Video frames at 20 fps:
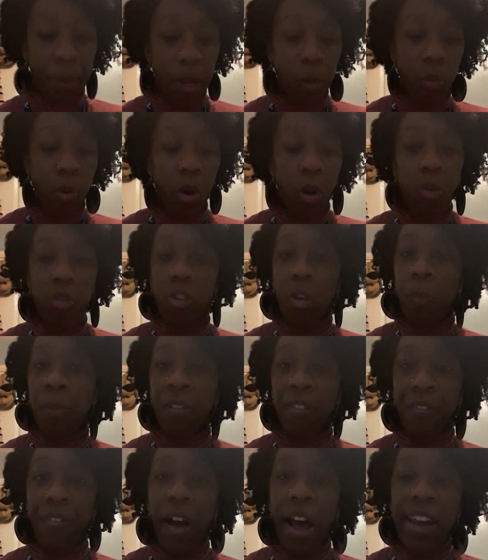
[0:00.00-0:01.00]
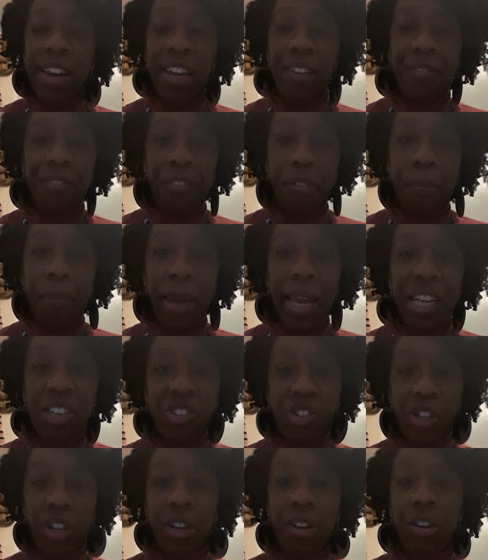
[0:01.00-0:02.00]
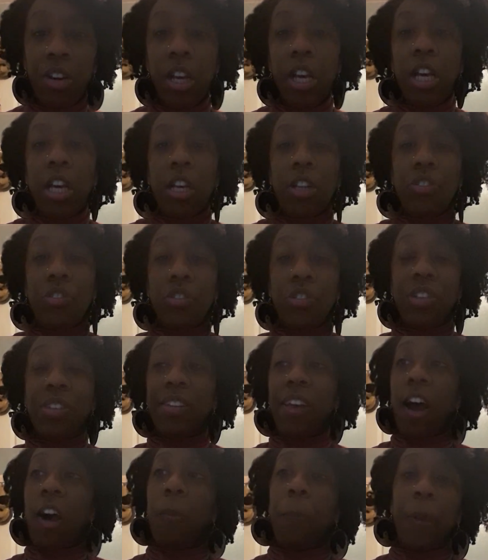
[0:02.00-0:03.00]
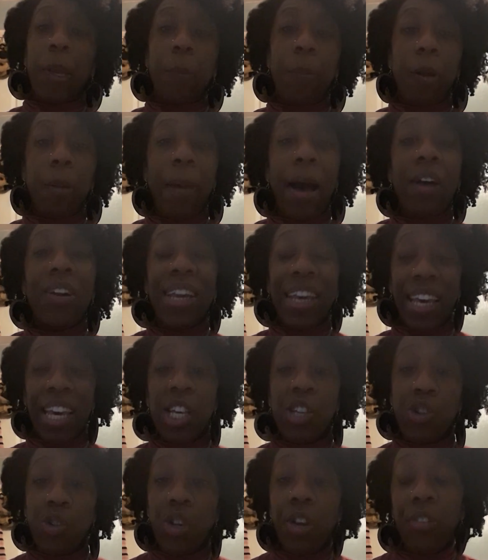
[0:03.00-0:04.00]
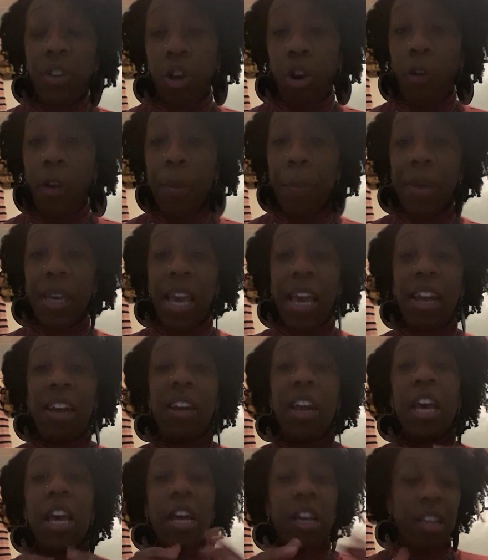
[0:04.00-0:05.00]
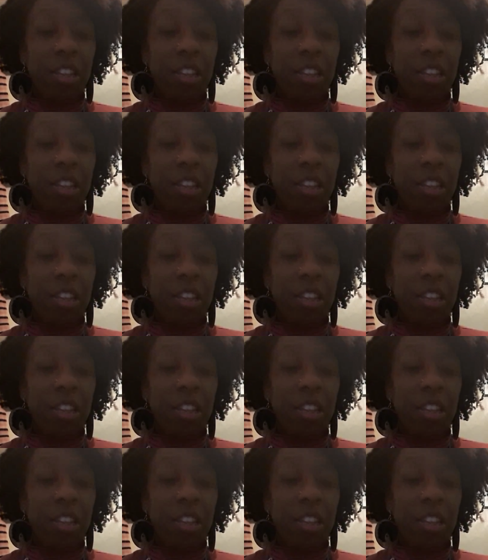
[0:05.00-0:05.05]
It will also provide information to tell people about the history of the Caribbean,